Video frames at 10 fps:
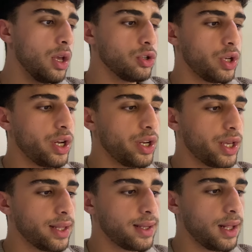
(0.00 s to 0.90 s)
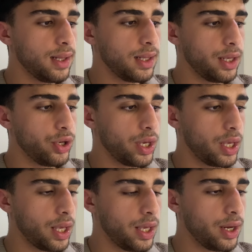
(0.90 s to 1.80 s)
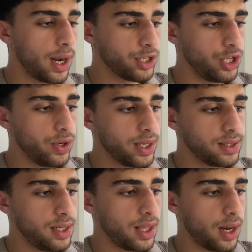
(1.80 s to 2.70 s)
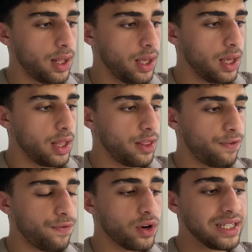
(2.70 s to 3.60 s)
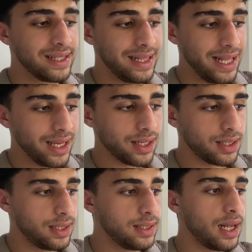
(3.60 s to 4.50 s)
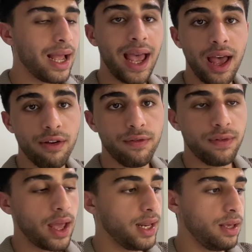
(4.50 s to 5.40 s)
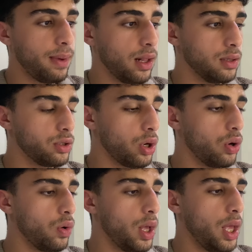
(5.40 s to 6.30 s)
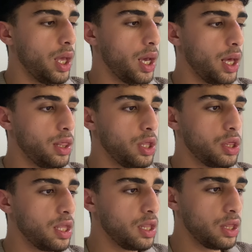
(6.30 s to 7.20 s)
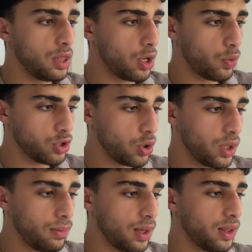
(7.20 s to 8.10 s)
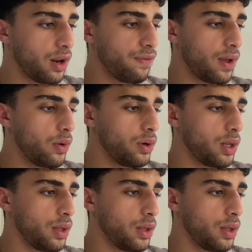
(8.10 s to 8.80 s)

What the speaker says: so here you can tell, here actually you can see that the first link did not have an email. So there was no email that it found.